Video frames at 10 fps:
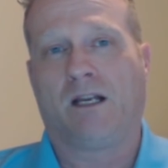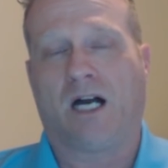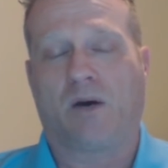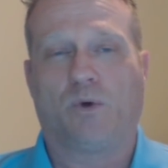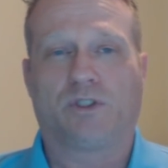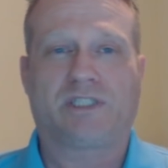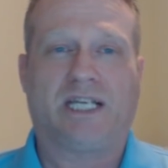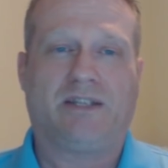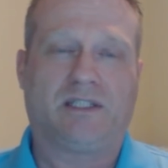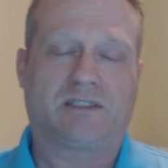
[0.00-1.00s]
I will
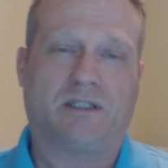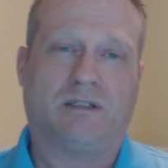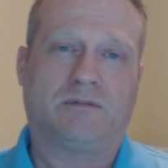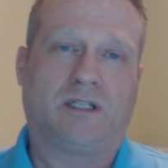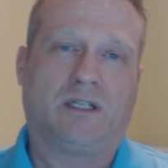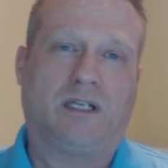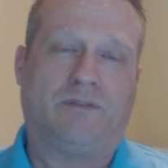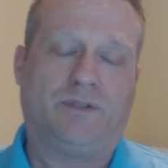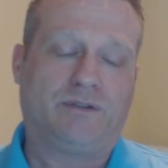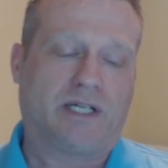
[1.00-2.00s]
say this though,
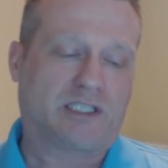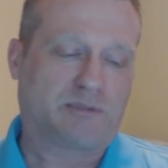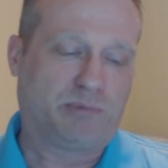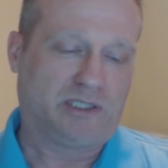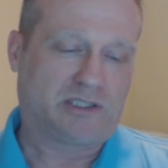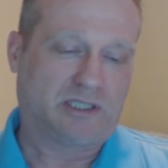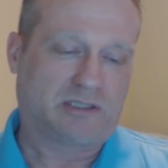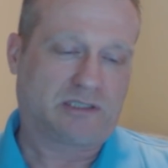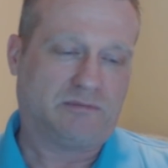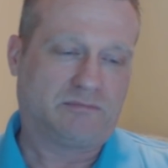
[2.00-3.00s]
if you got a split
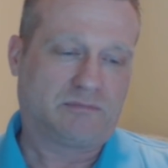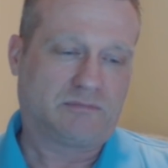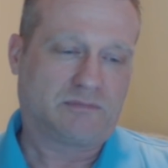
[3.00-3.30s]
system,